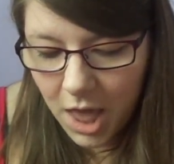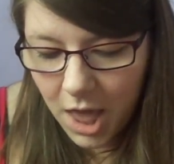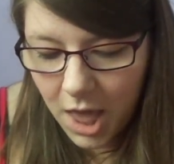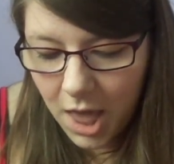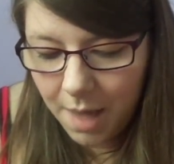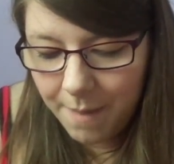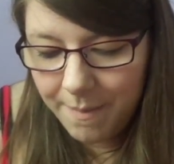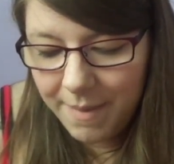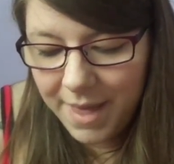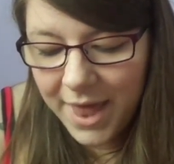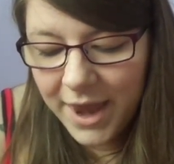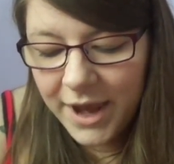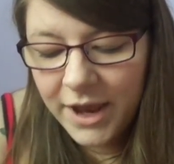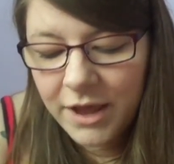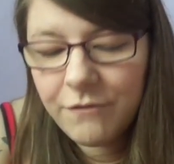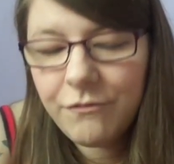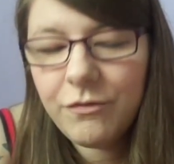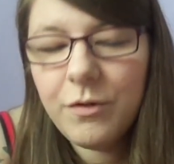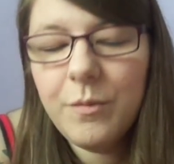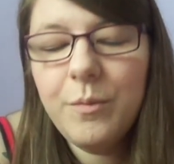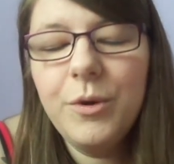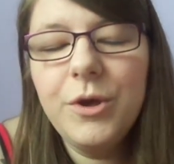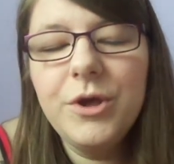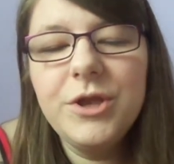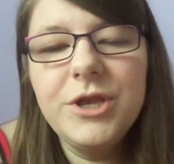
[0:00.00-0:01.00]
Any of
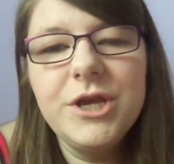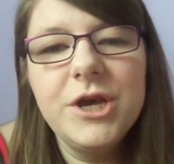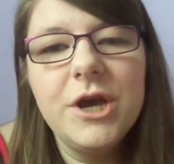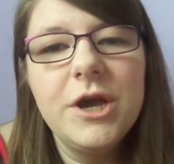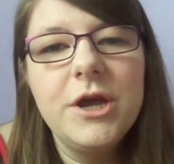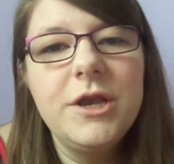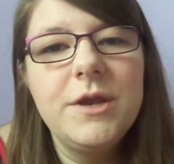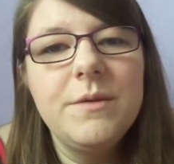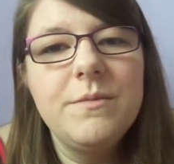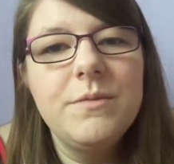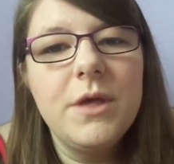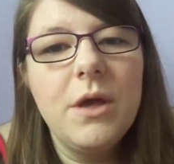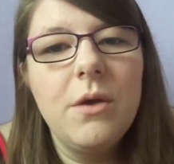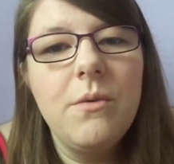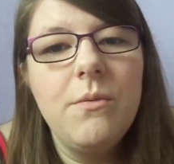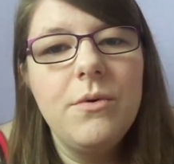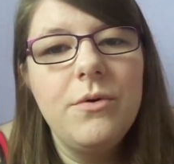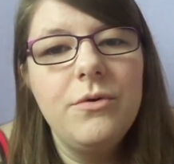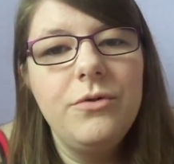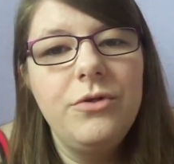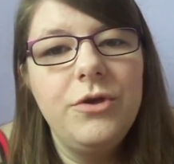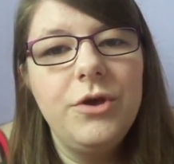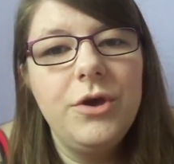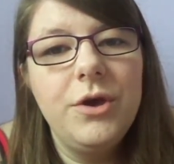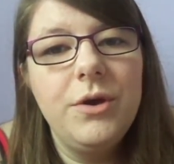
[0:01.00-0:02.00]
the beauty items I
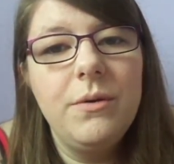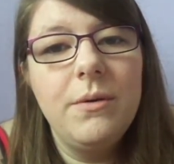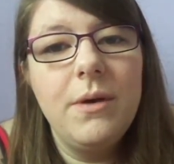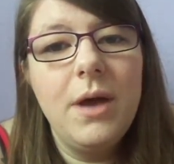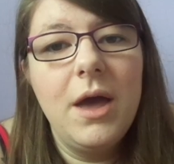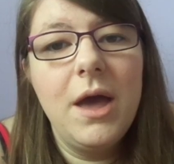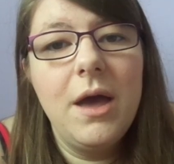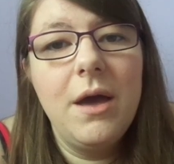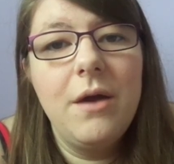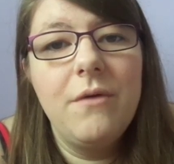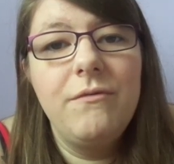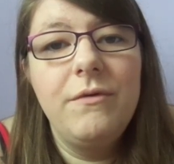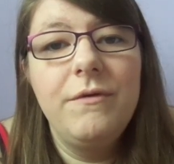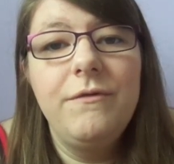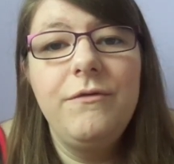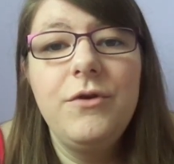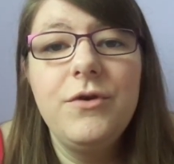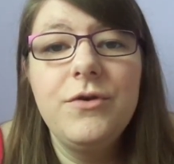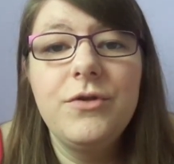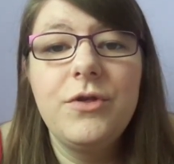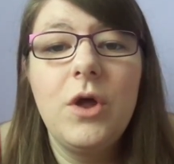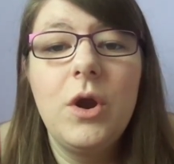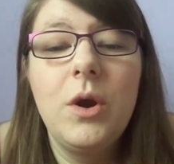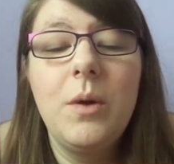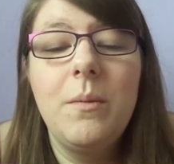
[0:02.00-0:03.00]
will do
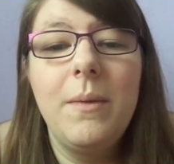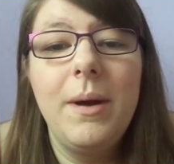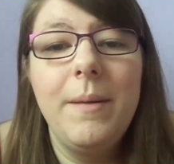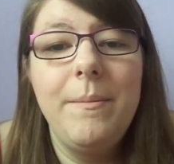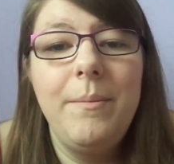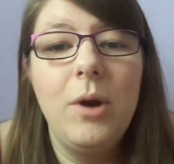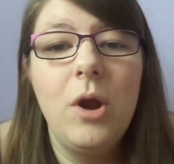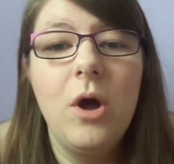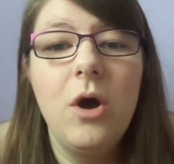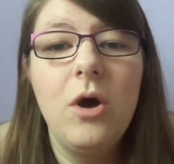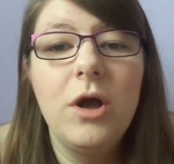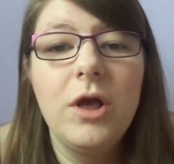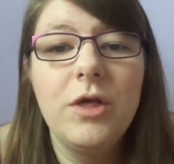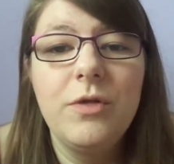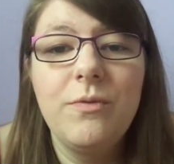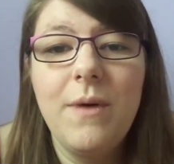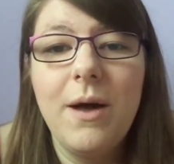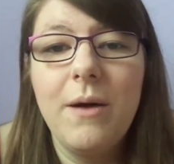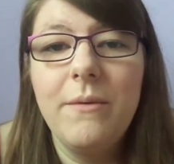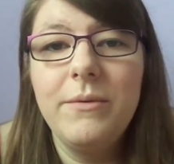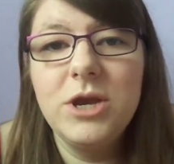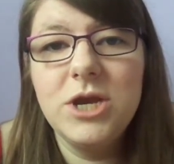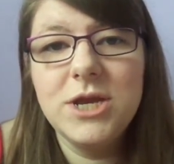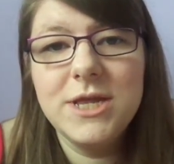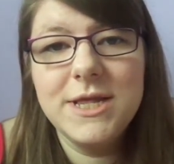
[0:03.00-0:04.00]
reviews on my blog as
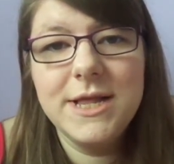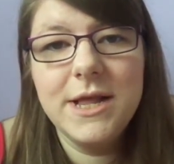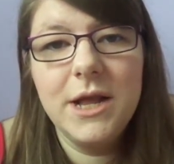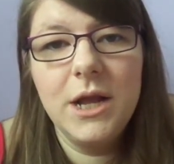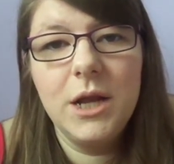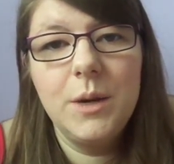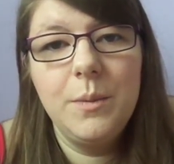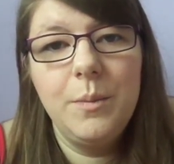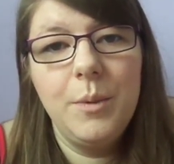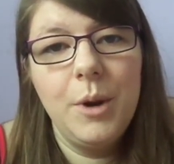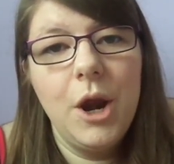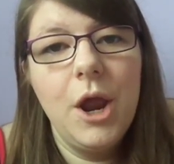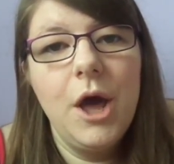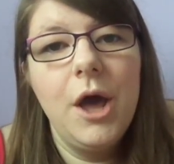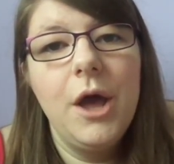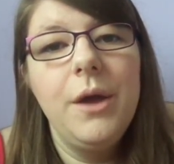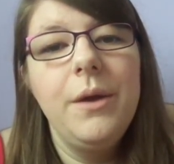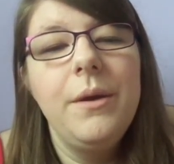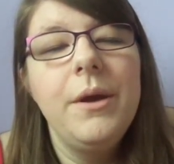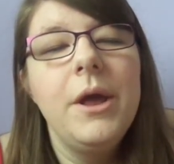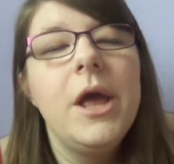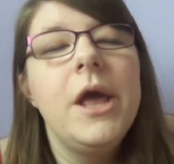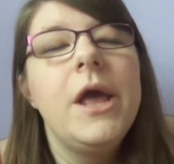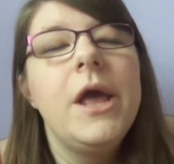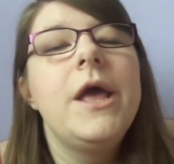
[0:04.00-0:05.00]
well, which is linked
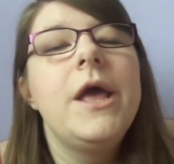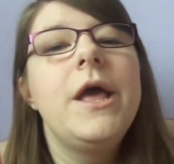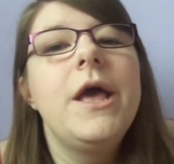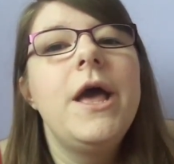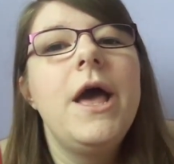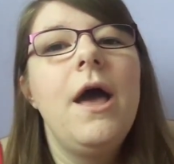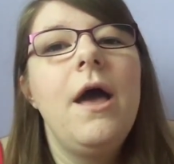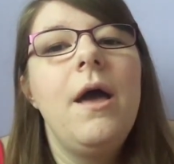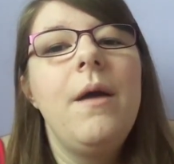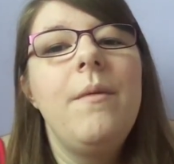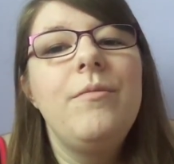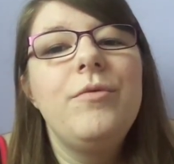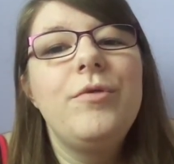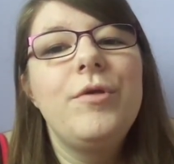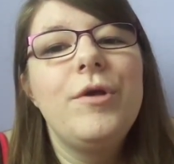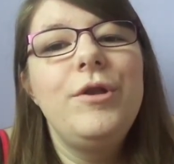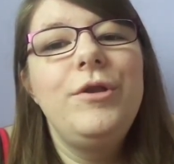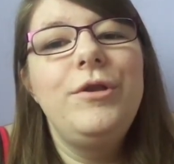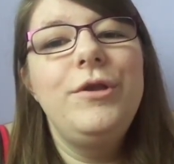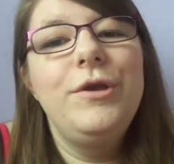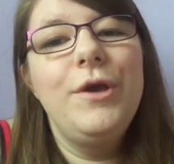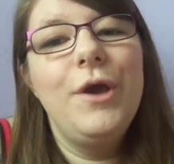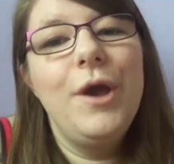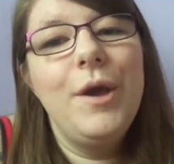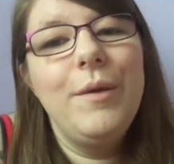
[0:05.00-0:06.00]
below. So I
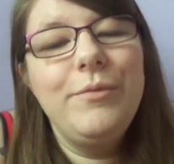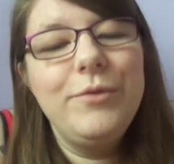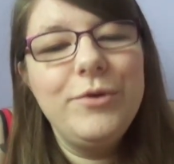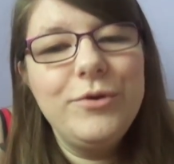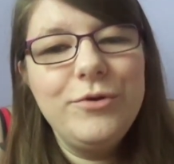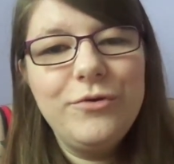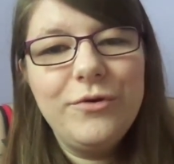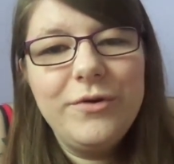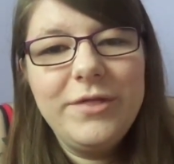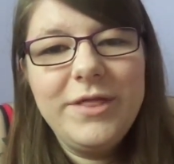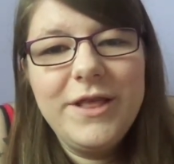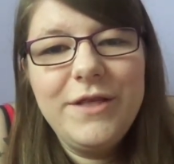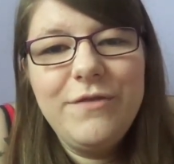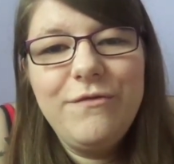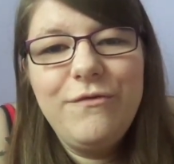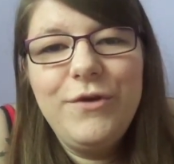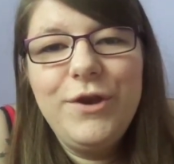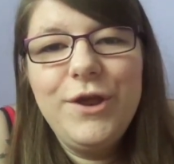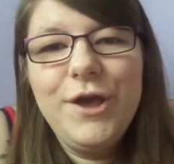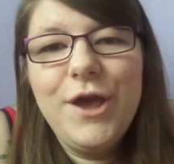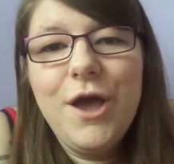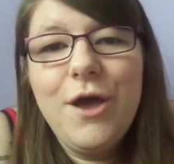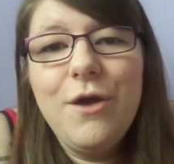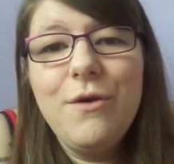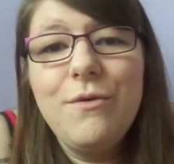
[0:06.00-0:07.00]
do hope you enjoyed this
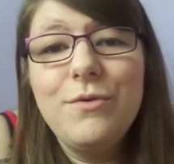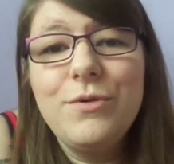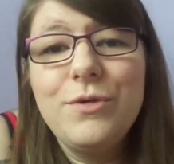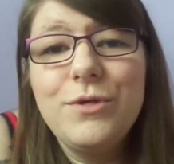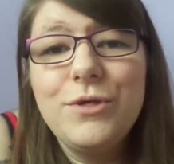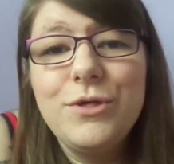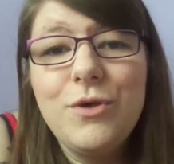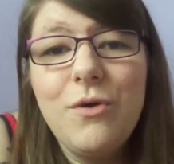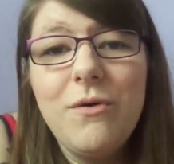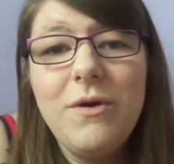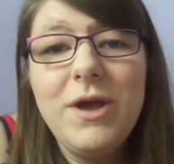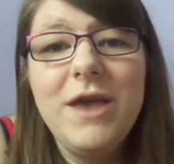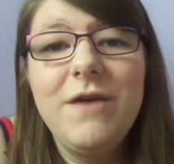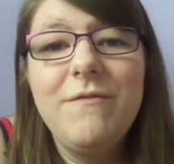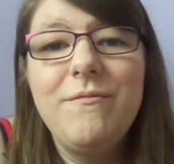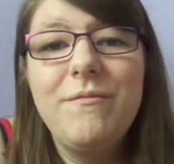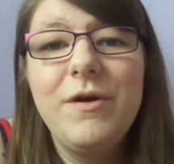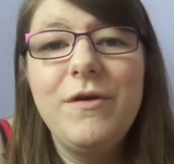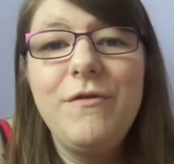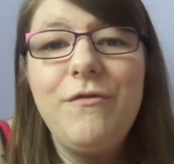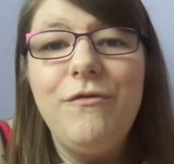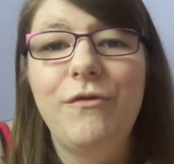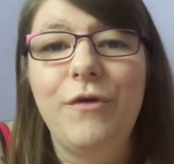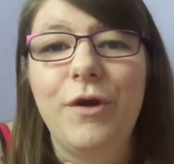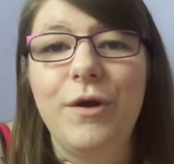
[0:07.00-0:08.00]
video. Sorry if
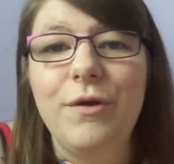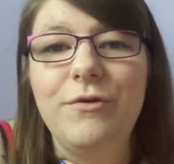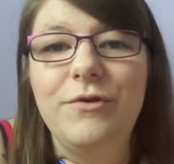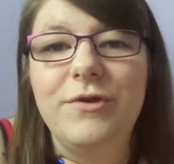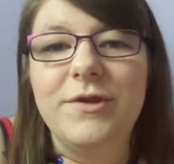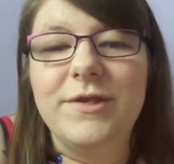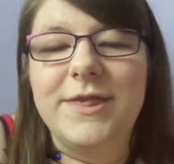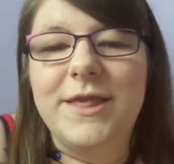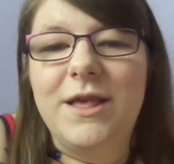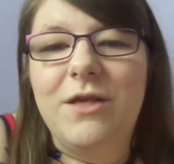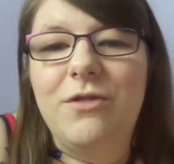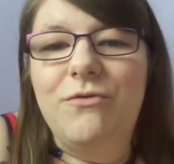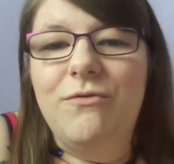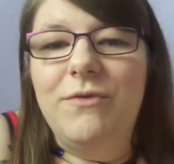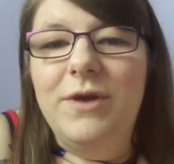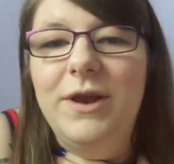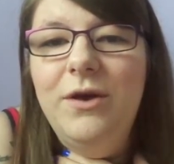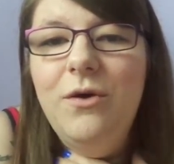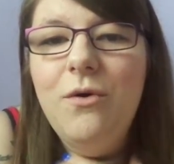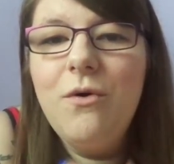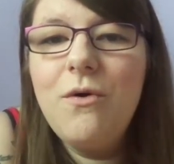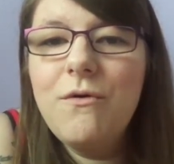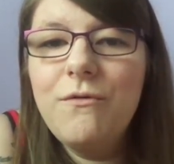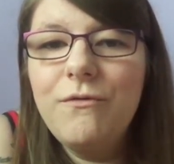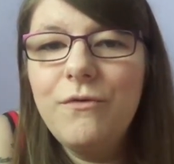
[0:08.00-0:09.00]
my throat just sounds
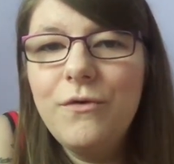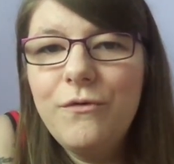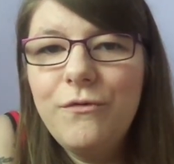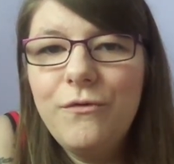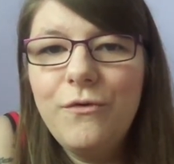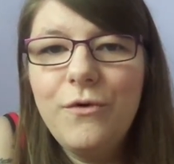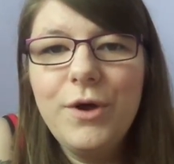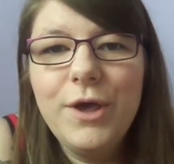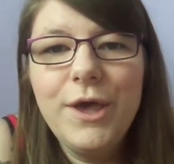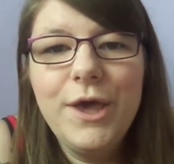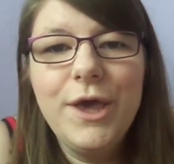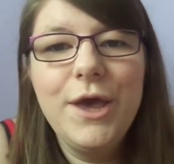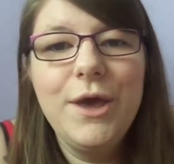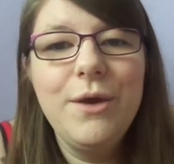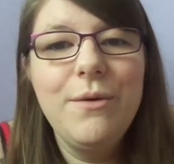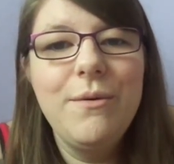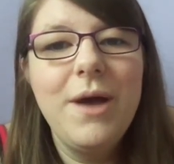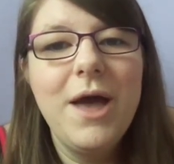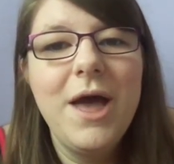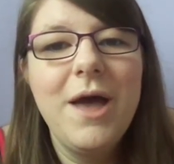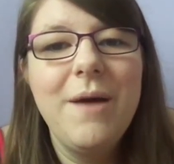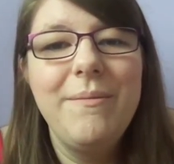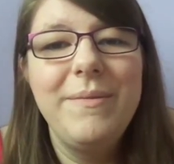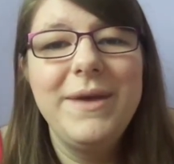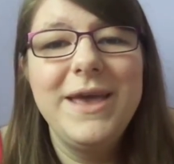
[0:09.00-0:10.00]
really awful for you.
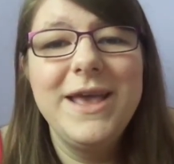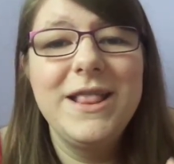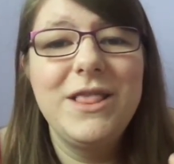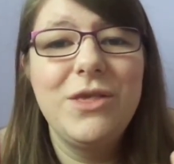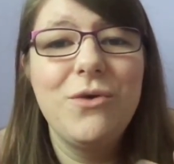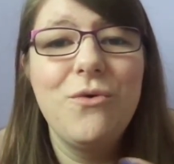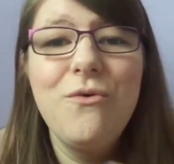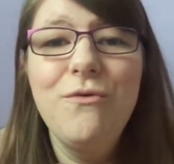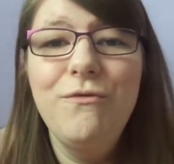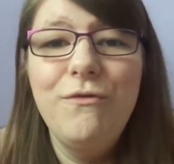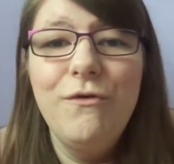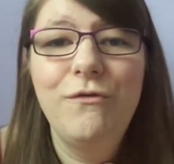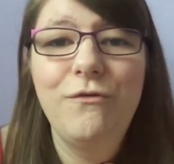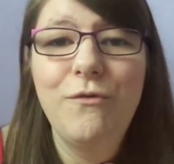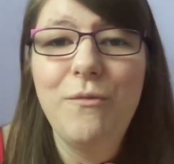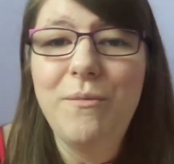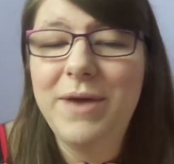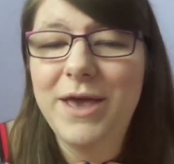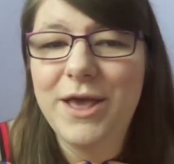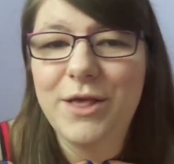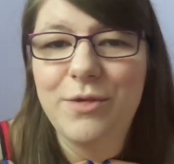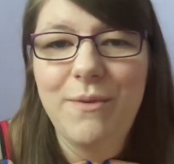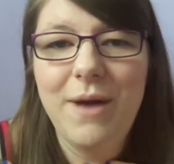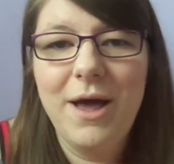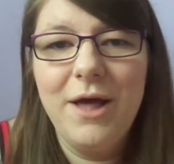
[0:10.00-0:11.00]
It's awful for
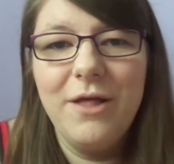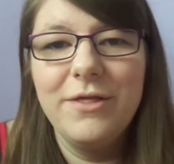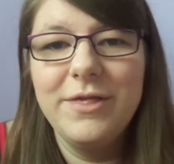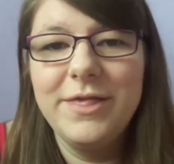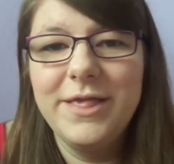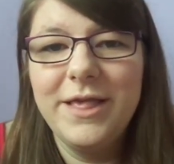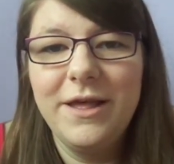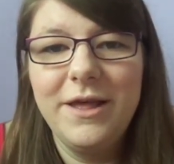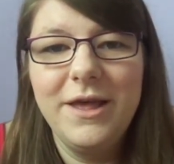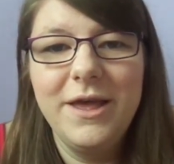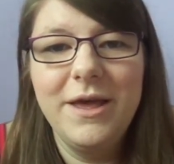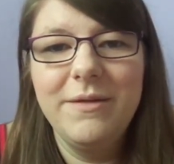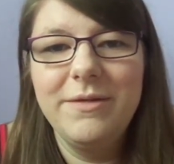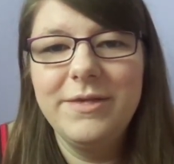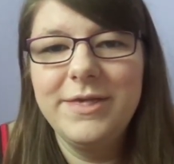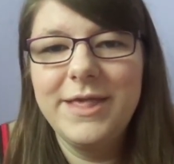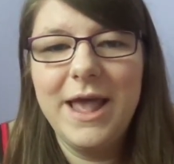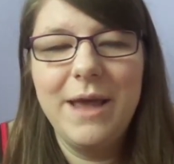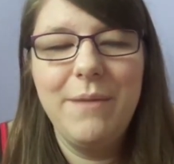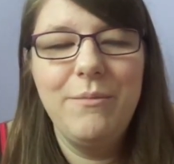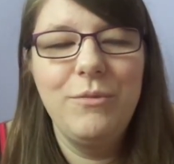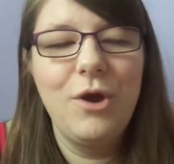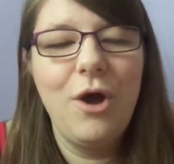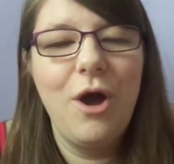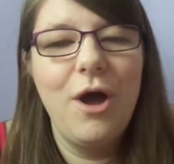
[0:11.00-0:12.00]
me as well at the
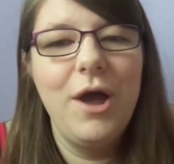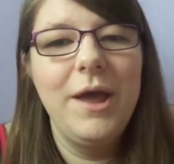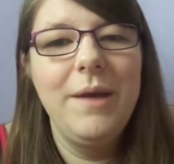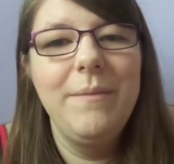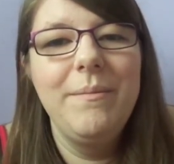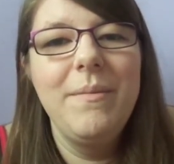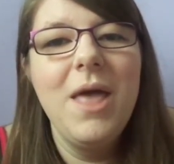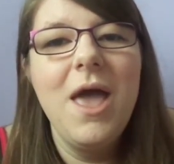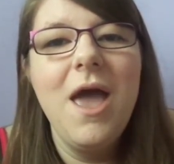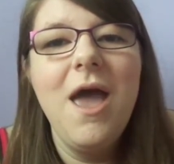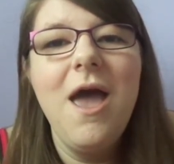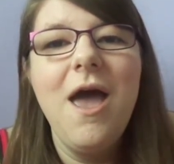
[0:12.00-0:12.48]
same time.